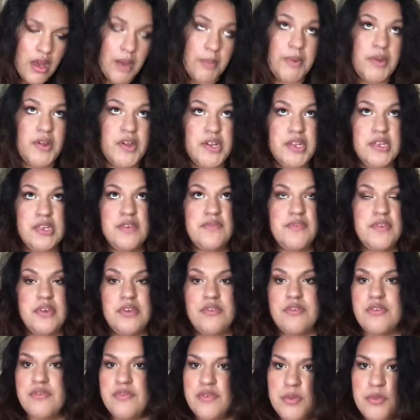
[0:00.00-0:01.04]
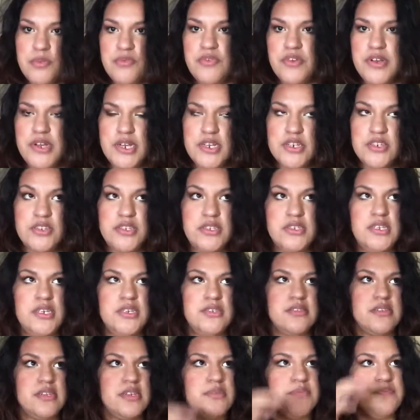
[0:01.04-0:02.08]
I'm already giving a review before I actually
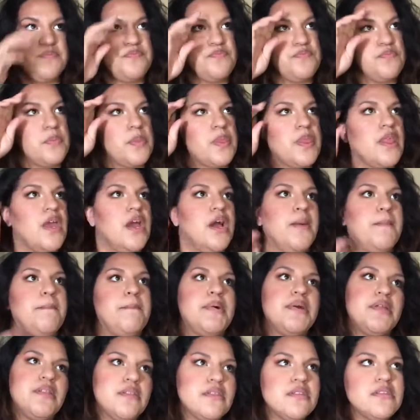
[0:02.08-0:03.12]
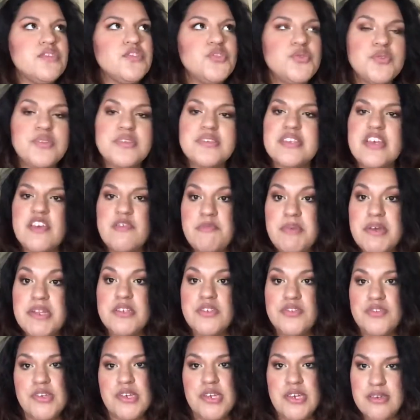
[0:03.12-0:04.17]
taste it. Um, but the truth is I've been
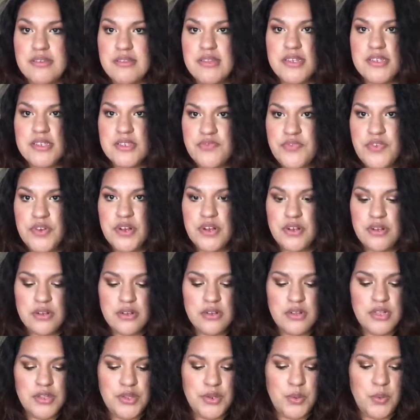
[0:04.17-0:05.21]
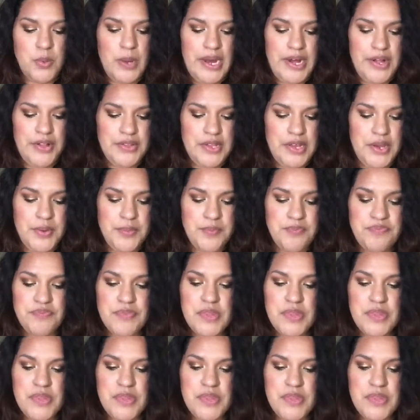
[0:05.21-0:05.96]
drinking this for a little while now.